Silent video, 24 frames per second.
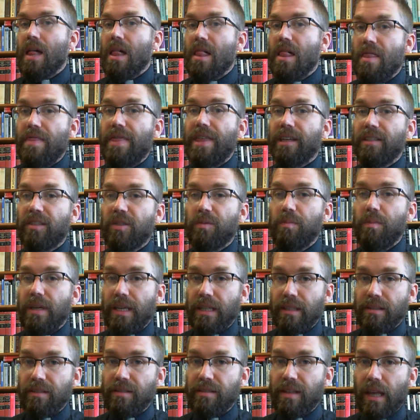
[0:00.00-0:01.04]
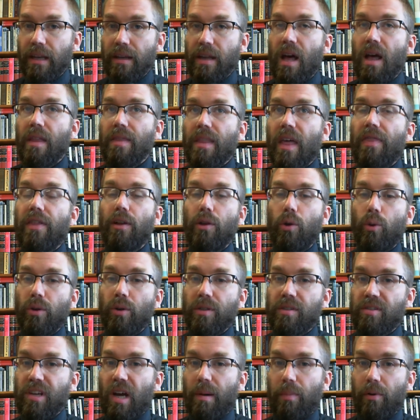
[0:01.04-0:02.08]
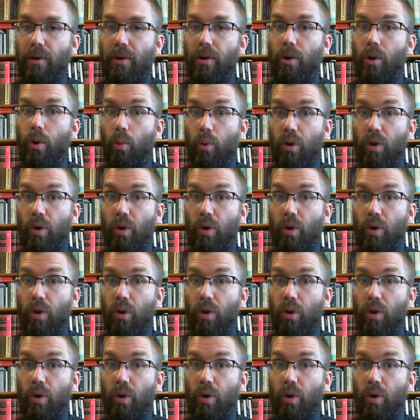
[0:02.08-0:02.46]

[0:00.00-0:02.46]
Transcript: This means then that the Lord's Supper